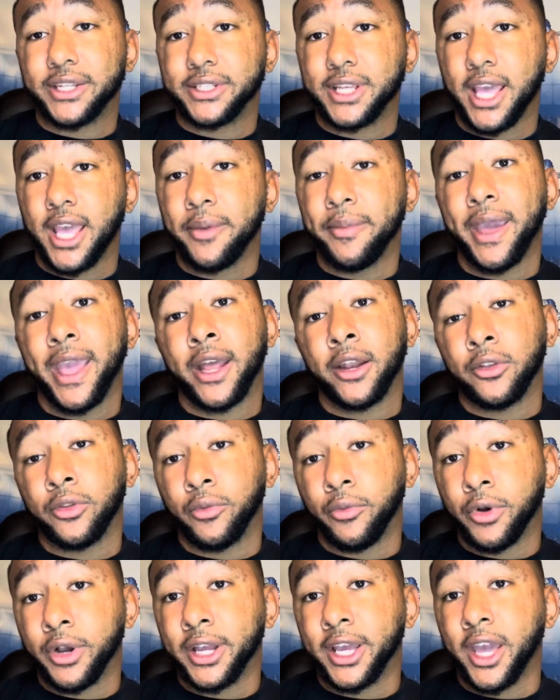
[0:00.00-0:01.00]
game and in the
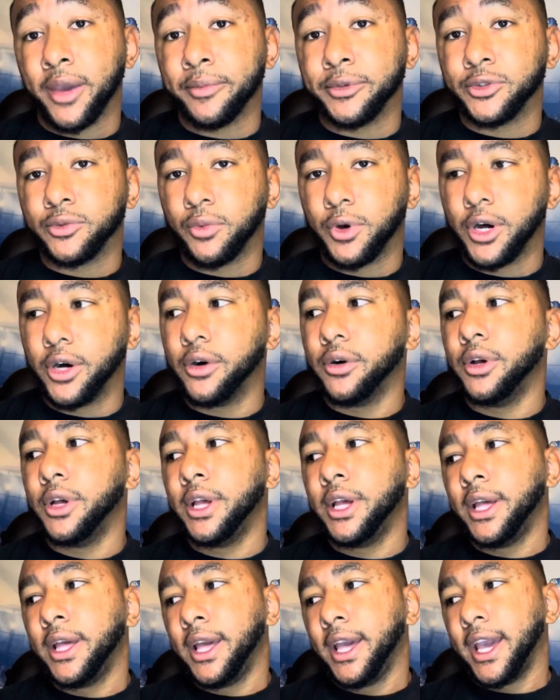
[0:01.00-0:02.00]
run game as well.
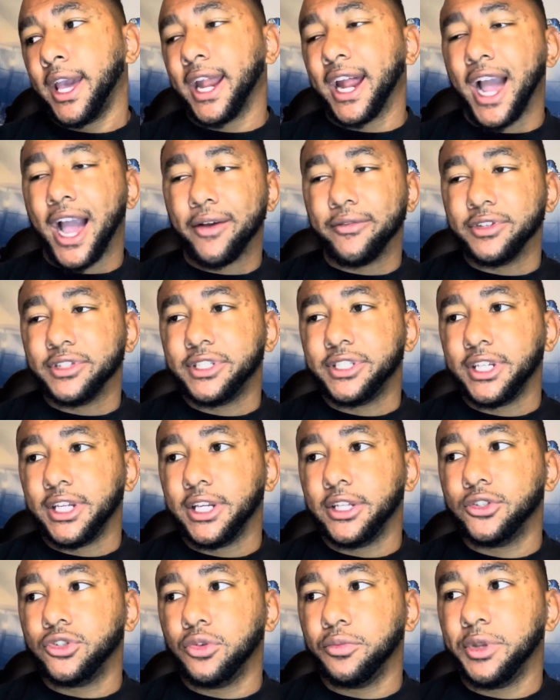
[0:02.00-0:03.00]
And I haven't
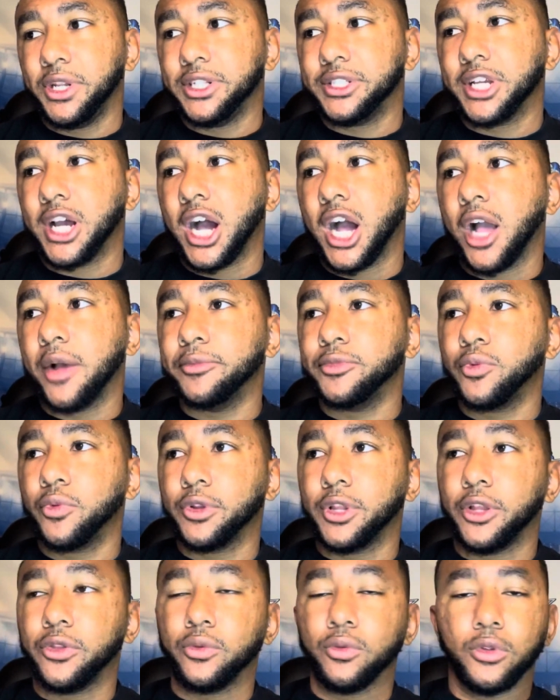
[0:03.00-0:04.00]
seen too many times where
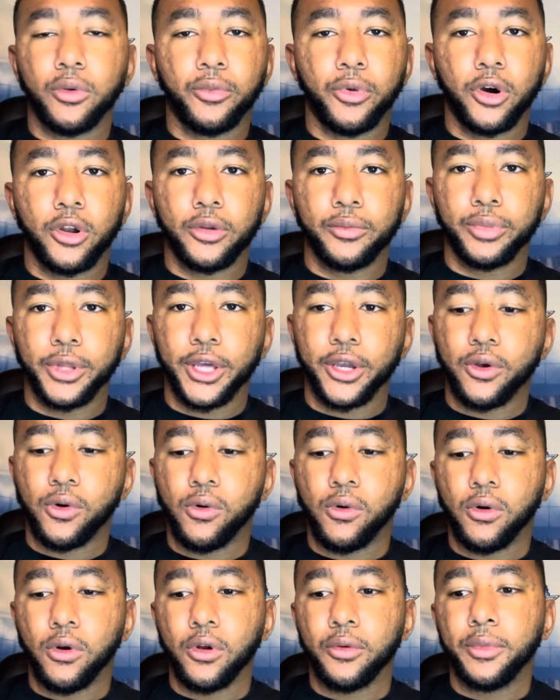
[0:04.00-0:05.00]
they threw the ball to Blake
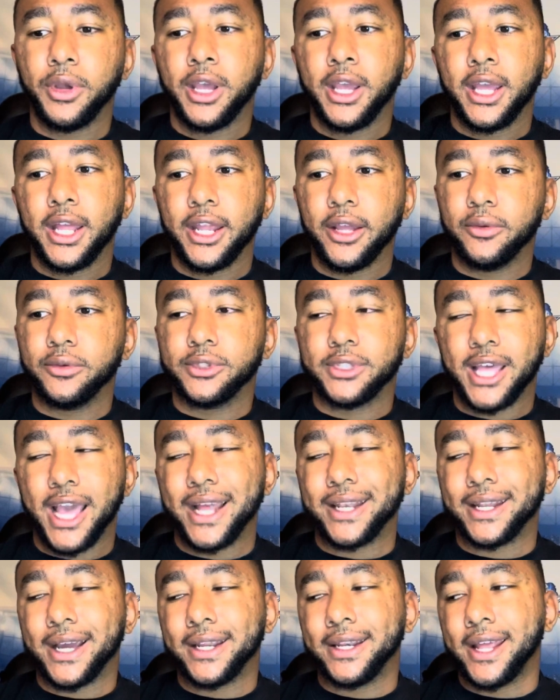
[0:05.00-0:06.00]
Corum. He was
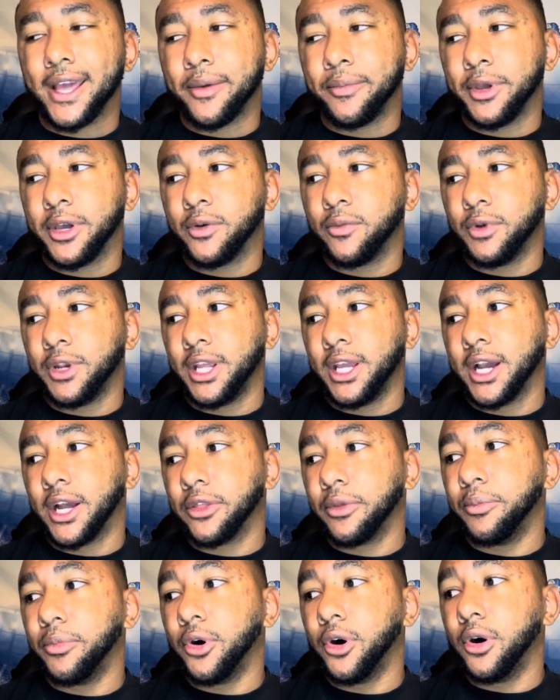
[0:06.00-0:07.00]
that dynamic when he got
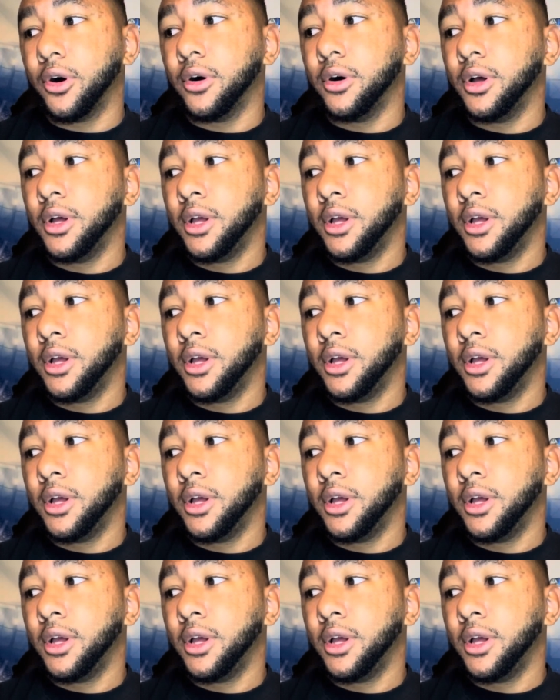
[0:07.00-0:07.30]
the ball,